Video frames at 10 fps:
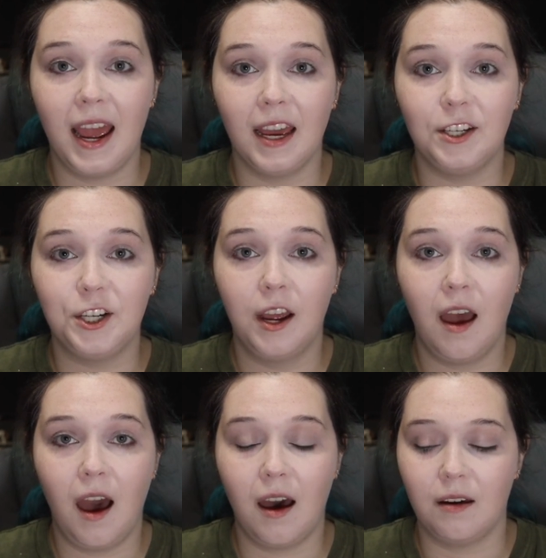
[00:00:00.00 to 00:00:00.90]
edge
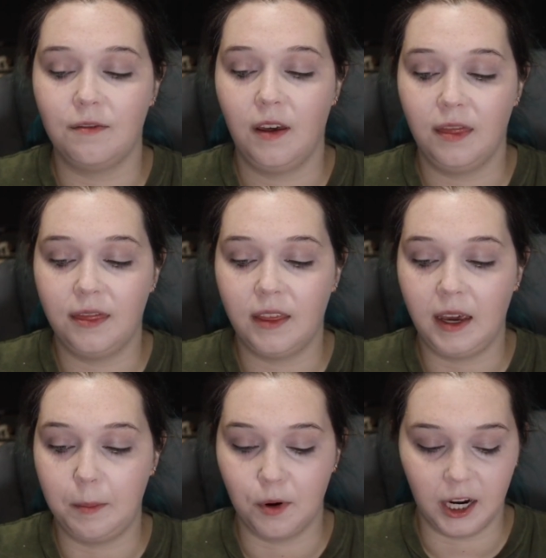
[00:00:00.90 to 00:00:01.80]
of
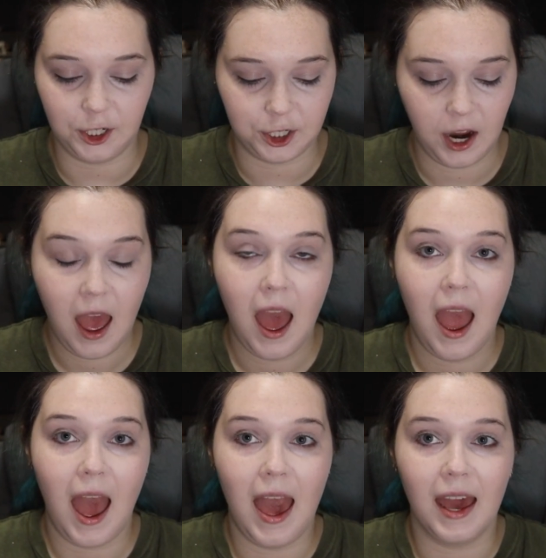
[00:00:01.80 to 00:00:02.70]
the brush
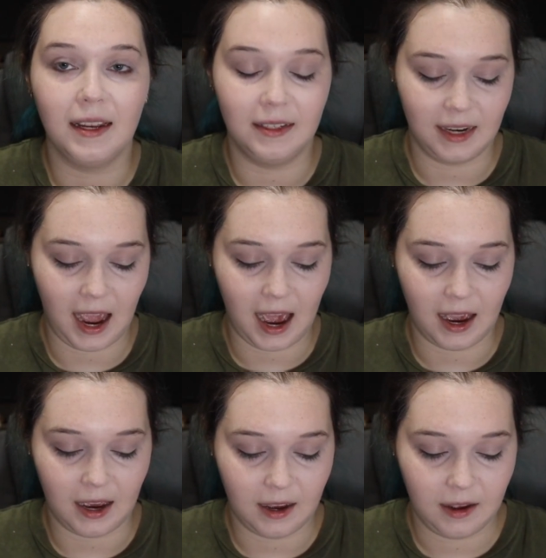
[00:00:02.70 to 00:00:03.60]
and
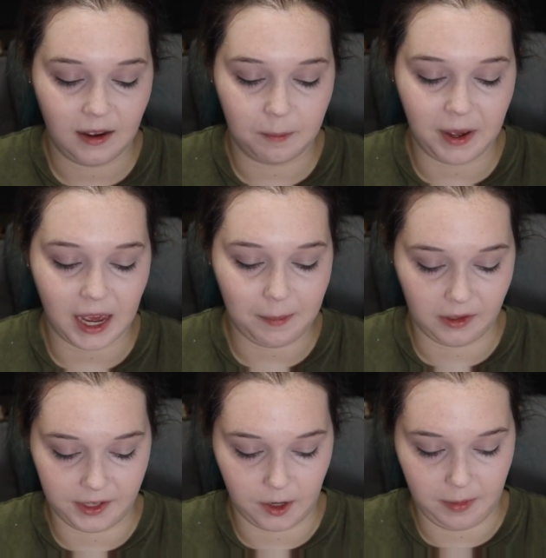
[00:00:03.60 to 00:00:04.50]
I pick up a
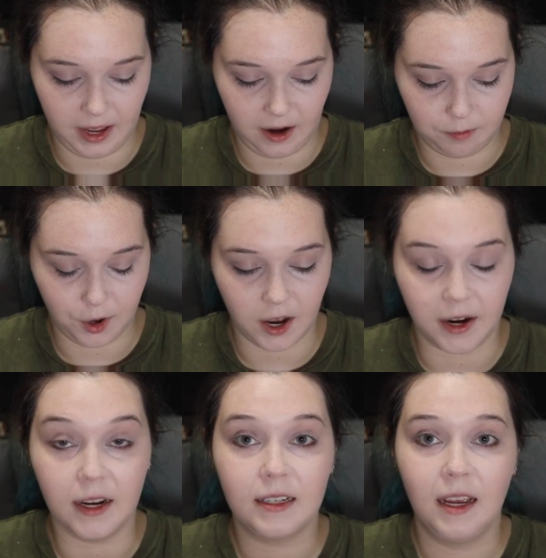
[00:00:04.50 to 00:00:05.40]
little bit of
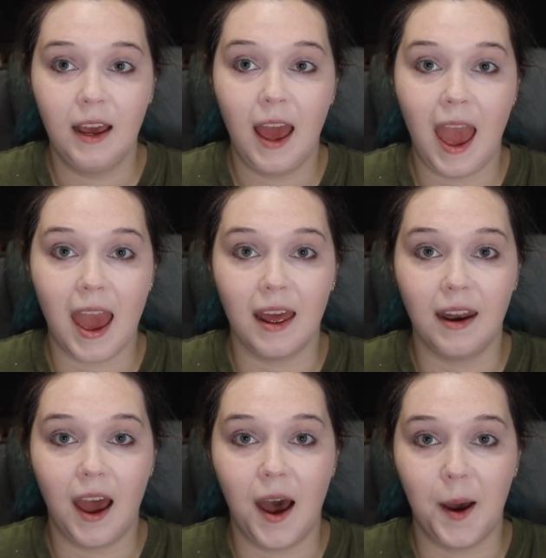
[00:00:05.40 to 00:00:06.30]
product
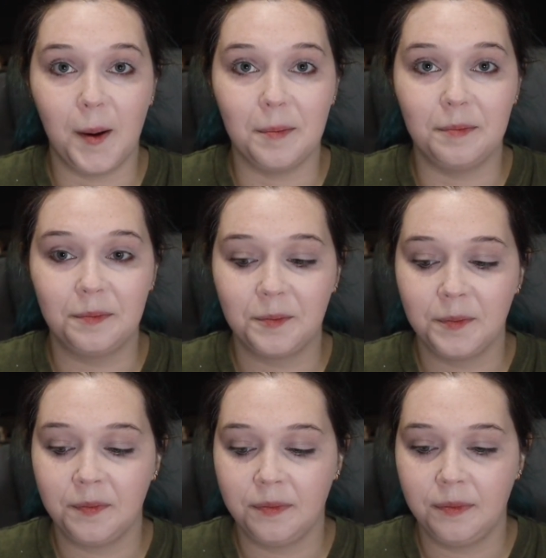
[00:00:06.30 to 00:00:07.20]
and
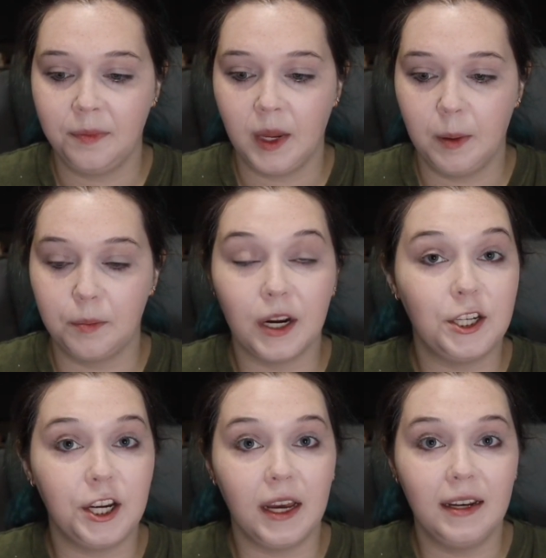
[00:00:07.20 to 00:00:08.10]

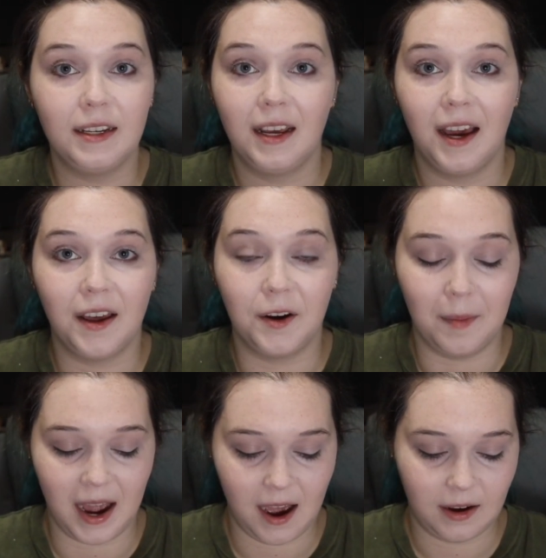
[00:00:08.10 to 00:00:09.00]
brush it under
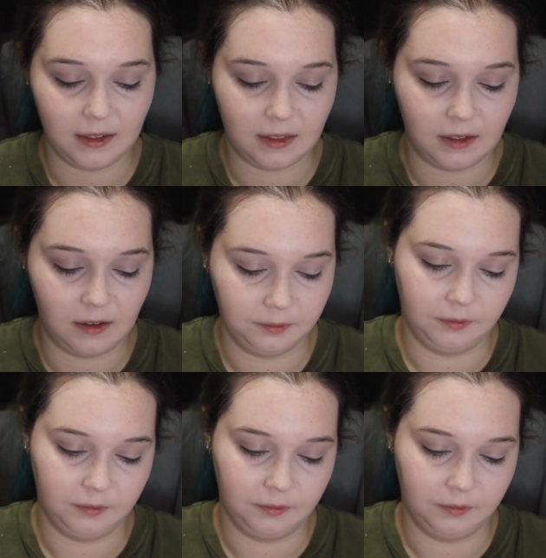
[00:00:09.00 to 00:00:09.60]
my eyes.